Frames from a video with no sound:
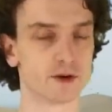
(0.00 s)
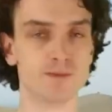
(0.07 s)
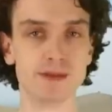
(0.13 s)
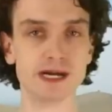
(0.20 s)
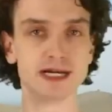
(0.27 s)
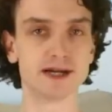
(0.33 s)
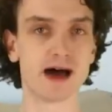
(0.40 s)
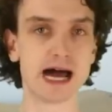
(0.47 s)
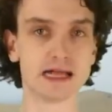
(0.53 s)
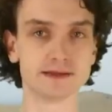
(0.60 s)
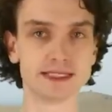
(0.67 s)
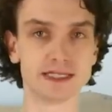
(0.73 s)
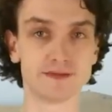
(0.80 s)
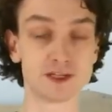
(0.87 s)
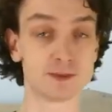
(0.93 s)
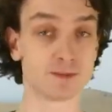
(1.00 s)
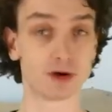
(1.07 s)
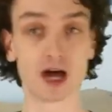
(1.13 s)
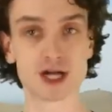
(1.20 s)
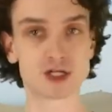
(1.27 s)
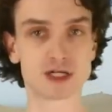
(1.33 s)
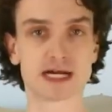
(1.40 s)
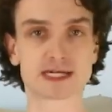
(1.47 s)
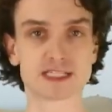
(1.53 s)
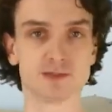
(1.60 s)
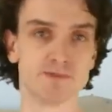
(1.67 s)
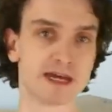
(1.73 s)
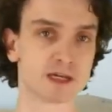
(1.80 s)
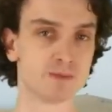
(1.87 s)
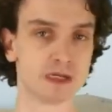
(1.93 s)
forbidden island, these projects
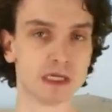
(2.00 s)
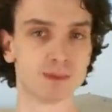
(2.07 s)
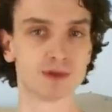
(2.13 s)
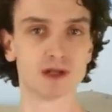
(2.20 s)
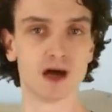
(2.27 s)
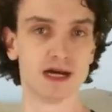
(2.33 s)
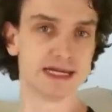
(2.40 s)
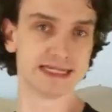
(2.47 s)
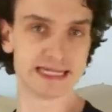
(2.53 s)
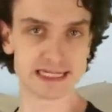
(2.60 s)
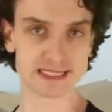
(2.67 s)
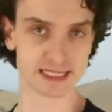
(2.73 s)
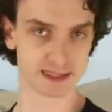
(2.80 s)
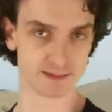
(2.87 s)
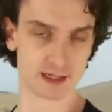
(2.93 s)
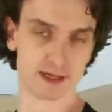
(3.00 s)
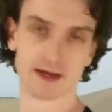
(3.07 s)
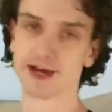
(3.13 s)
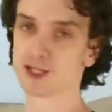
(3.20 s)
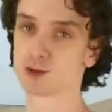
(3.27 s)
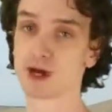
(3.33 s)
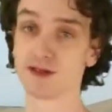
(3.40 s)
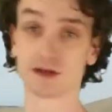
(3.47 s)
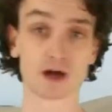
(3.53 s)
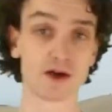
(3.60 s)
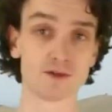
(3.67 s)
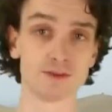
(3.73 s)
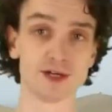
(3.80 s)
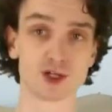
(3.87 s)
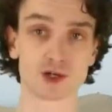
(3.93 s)
make people uneasy, hence why the
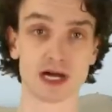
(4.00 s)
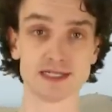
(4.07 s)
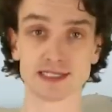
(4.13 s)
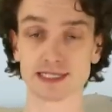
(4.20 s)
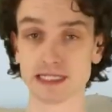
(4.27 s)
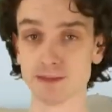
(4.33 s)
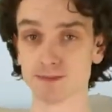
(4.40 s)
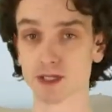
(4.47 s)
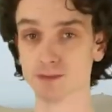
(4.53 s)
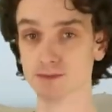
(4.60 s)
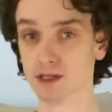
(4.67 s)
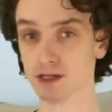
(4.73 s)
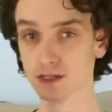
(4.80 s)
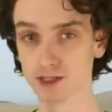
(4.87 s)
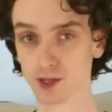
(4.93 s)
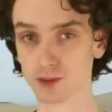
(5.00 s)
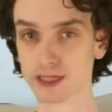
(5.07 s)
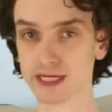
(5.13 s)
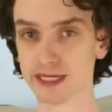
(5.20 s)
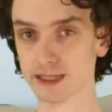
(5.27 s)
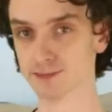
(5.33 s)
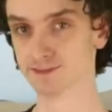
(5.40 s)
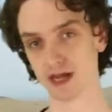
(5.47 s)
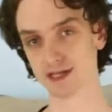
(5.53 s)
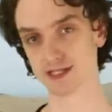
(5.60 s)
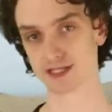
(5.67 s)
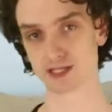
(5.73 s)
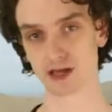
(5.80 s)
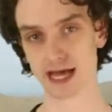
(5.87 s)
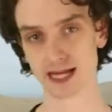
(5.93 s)
government tries to keep them low key. That is
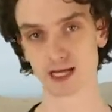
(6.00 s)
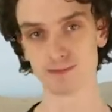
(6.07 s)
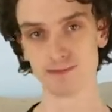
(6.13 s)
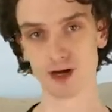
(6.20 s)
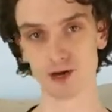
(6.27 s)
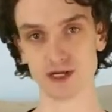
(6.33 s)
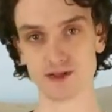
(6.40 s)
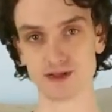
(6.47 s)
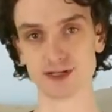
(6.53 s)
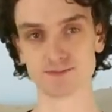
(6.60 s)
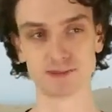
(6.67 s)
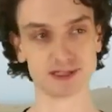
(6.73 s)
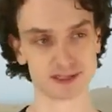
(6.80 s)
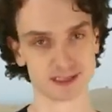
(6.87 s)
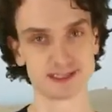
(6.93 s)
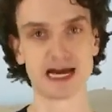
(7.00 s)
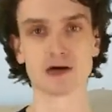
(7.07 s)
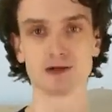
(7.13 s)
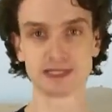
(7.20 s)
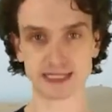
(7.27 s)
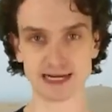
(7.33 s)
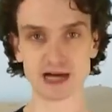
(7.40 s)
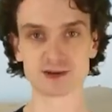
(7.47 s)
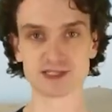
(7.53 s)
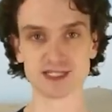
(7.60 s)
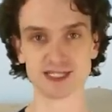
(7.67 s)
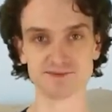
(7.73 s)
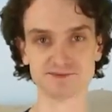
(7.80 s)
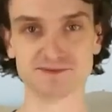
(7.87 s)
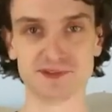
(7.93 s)
until I come out and then loudly announce
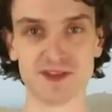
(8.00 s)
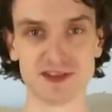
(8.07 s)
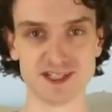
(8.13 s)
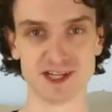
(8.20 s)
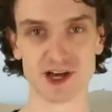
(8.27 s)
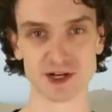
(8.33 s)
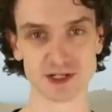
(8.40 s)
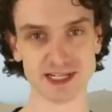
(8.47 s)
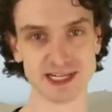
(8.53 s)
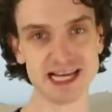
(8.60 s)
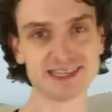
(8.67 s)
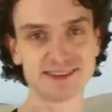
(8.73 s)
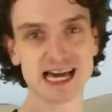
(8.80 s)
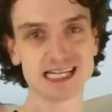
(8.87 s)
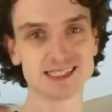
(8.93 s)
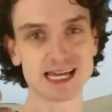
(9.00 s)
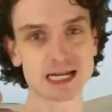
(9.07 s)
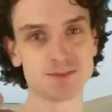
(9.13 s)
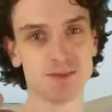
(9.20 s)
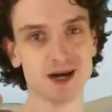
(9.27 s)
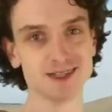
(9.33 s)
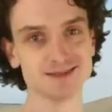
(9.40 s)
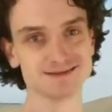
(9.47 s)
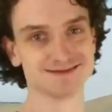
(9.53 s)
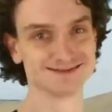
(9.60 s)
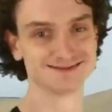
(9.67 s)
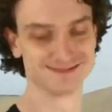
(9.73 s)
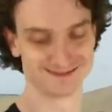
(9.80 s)
it, and then tell you to hit that like button.